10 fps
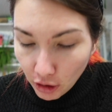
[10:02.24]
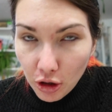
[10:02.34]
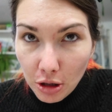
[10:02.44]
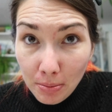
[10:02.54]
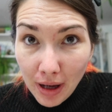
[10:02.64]

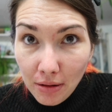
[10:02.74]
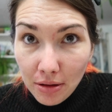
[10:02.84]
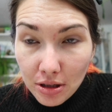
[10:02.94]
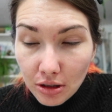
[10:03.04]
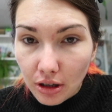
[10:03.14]
I've got the
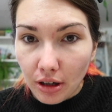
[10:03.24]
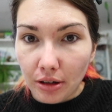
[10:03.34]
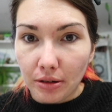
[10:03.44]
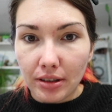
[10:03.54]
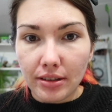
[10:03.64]
mouth to
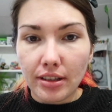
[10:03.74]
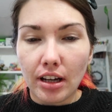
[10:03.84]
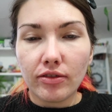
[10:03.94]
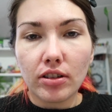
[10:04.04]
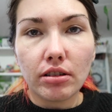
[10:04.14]
go. This is
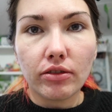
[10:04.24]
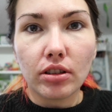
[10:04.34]
how far